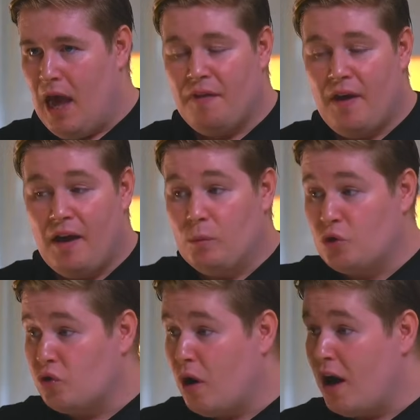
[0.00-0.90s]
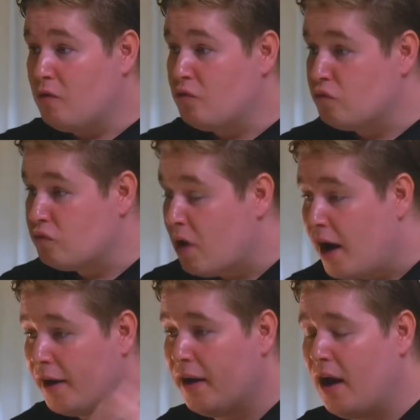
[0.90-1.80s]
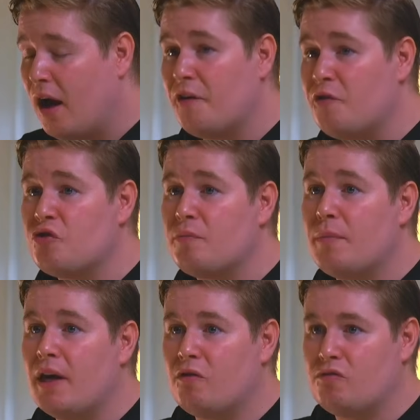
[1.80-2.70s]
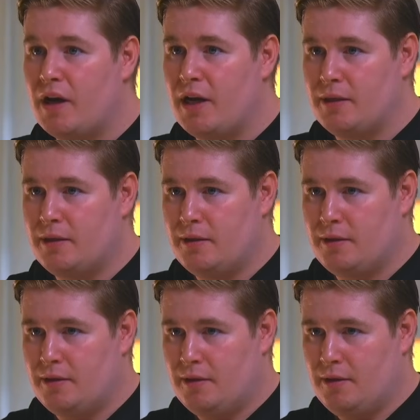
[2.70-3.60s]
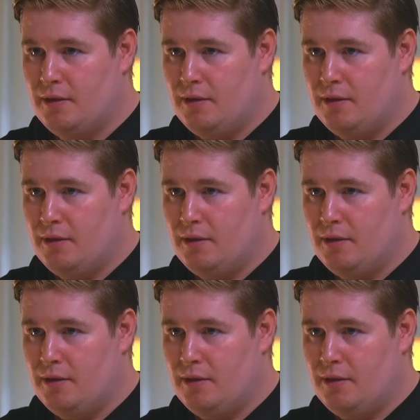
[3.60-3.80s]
and they will try and run a 100-meter race,